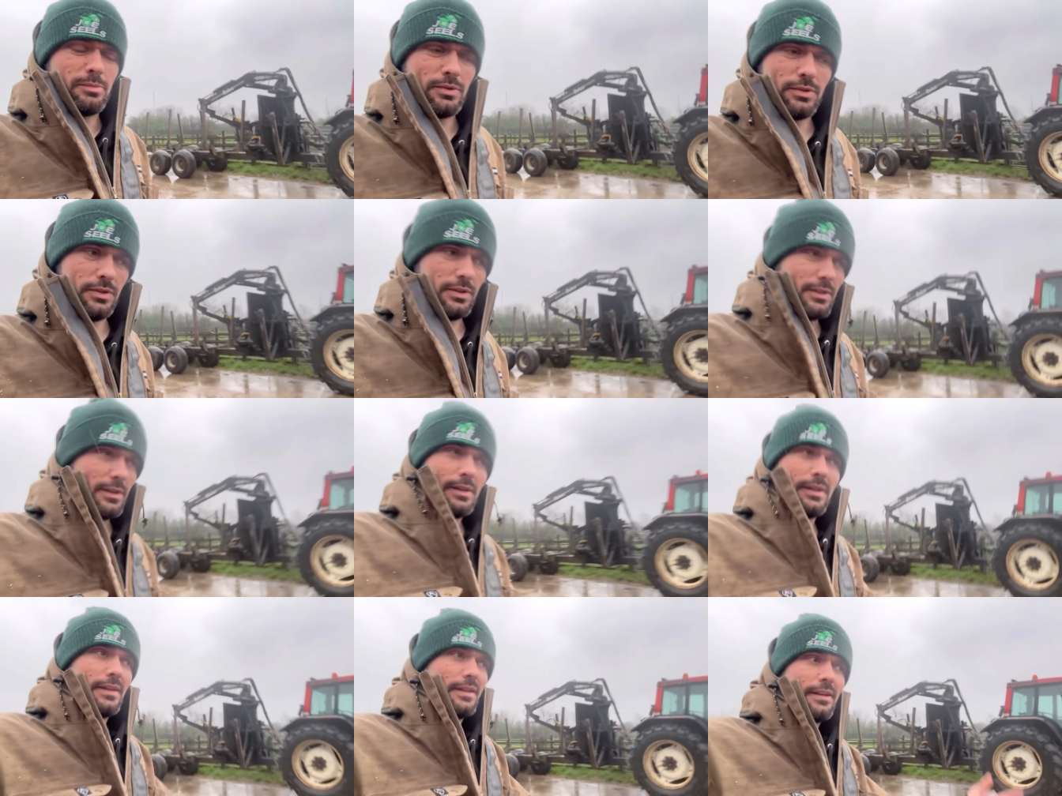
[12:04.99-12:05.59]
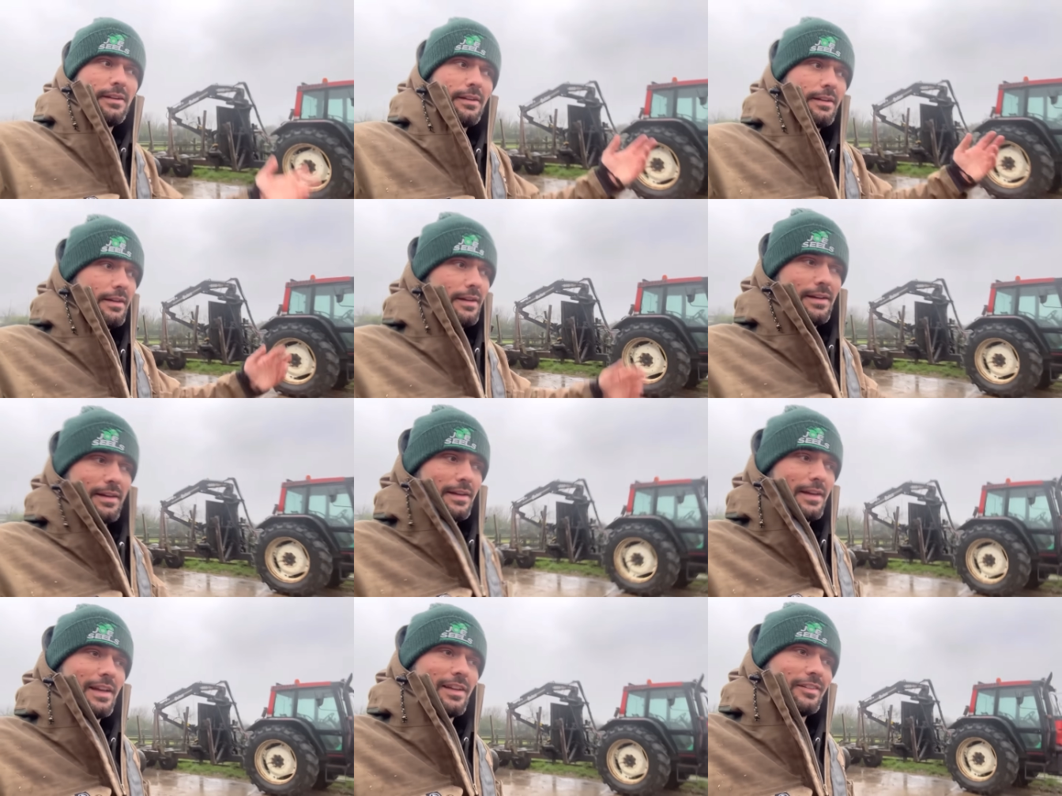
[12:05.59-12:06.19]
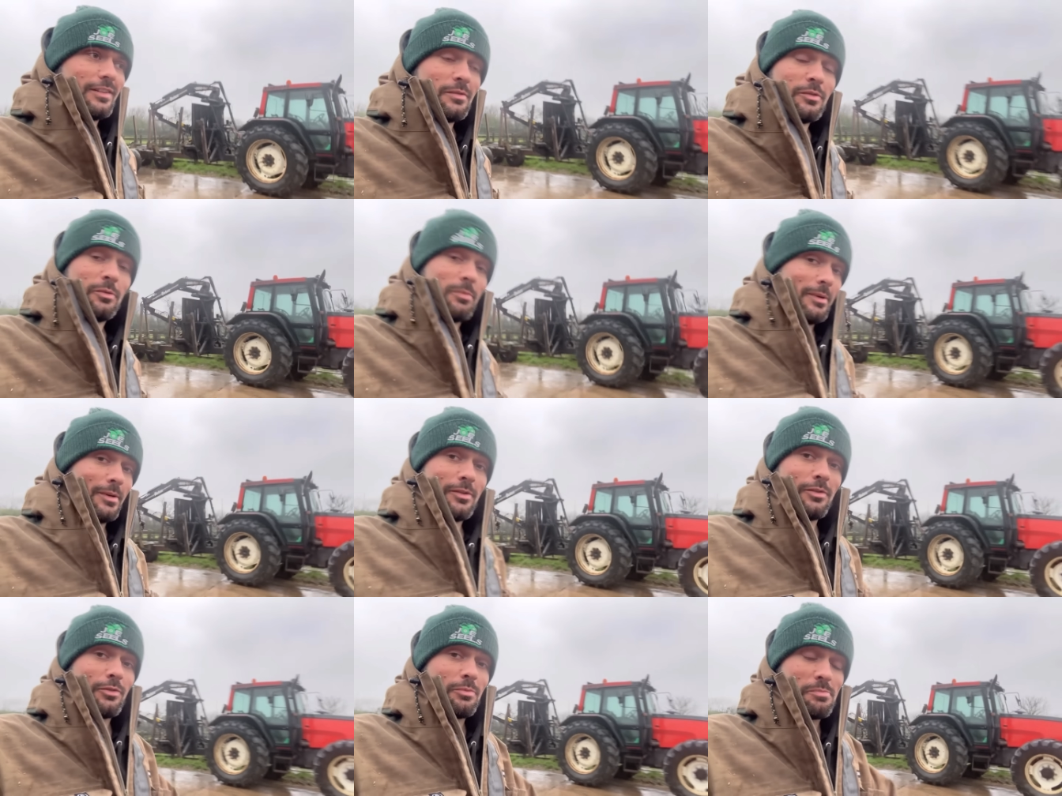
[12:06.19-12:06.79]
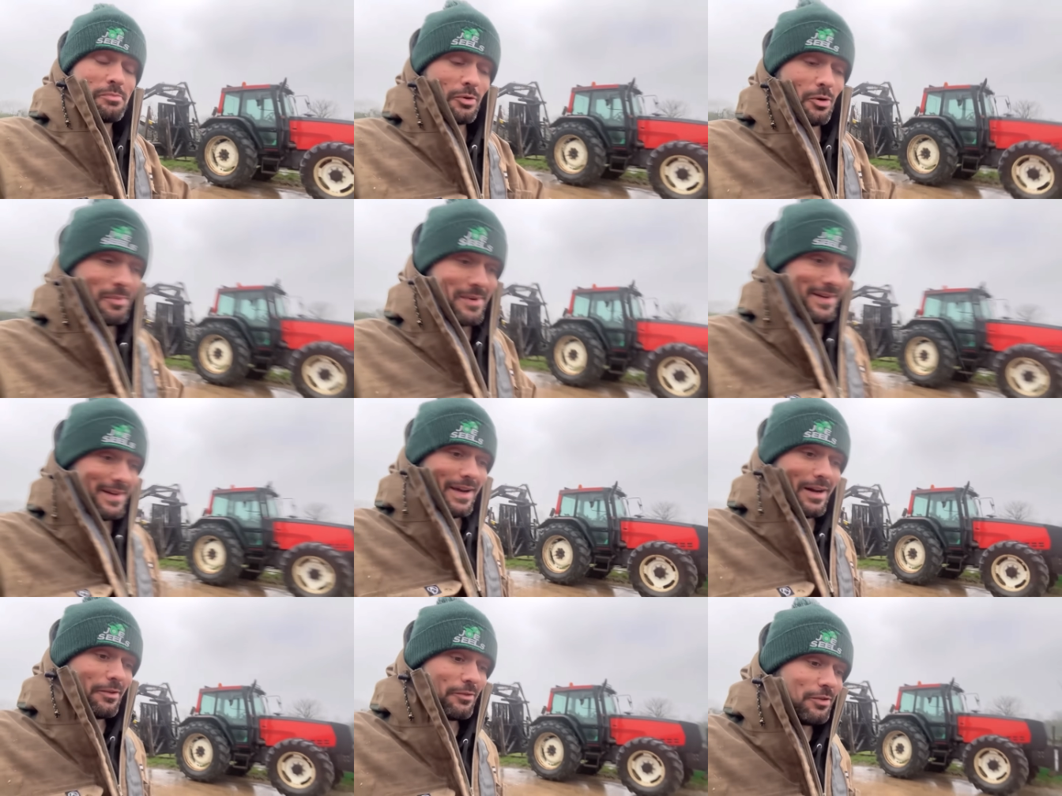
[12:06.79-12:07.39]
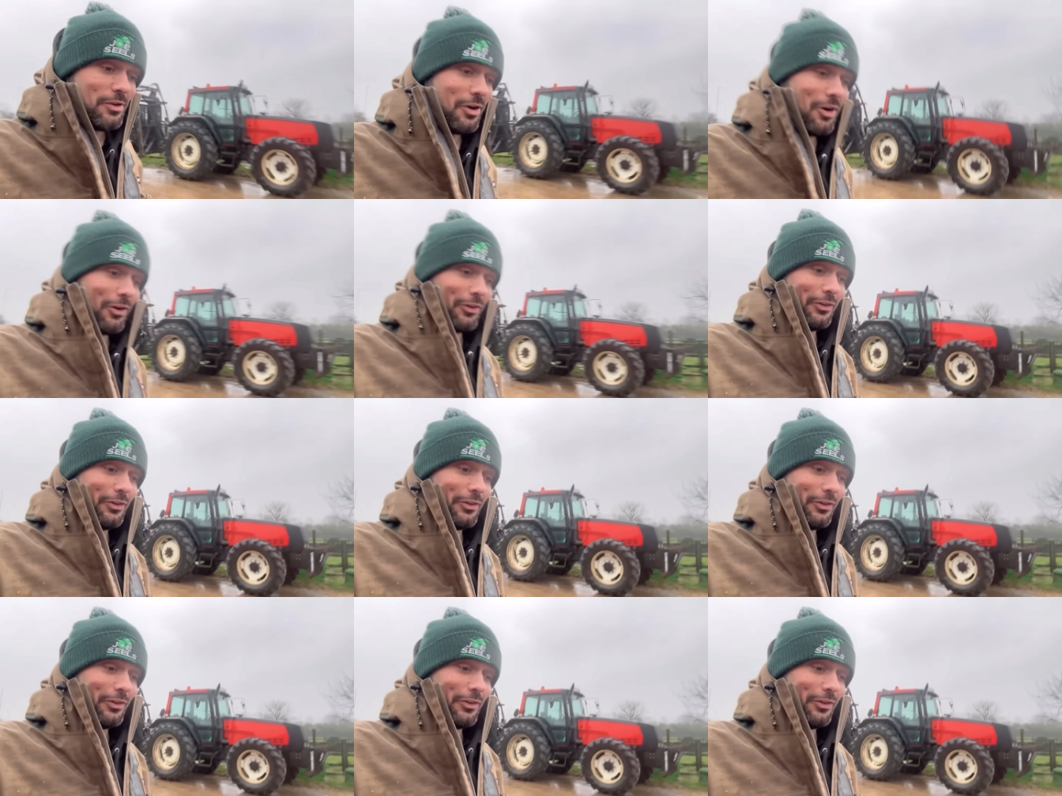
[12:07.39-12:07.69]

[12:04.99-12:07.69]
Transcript: but it seems to be just coming down all